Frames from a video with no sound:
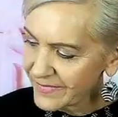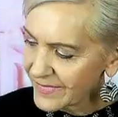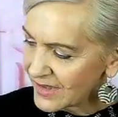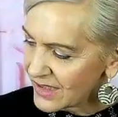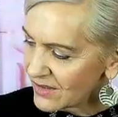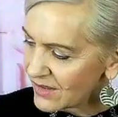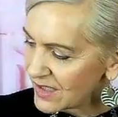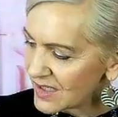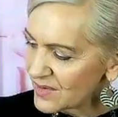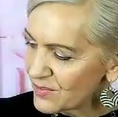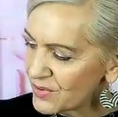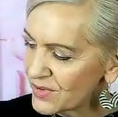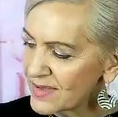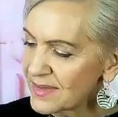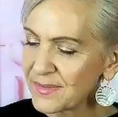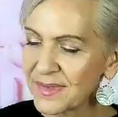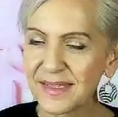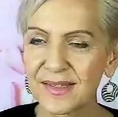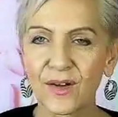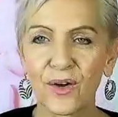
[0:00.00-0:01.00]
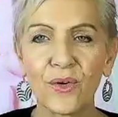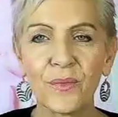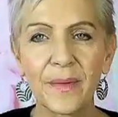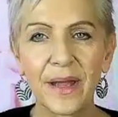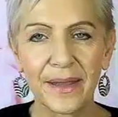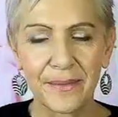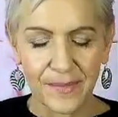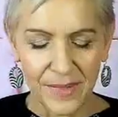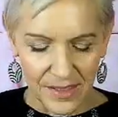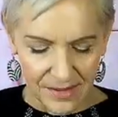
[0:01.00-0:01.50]
All right, let's put some
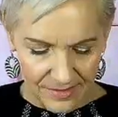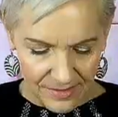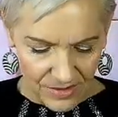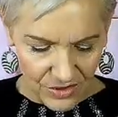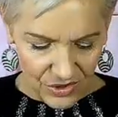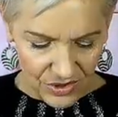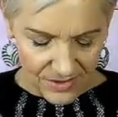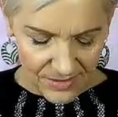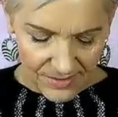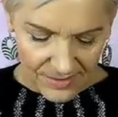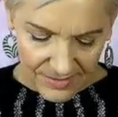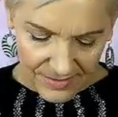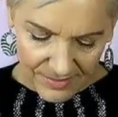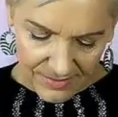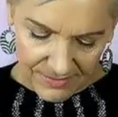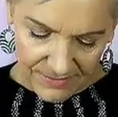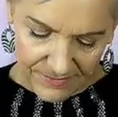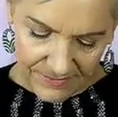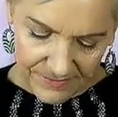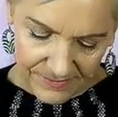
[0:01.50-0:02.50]
soulmate messages.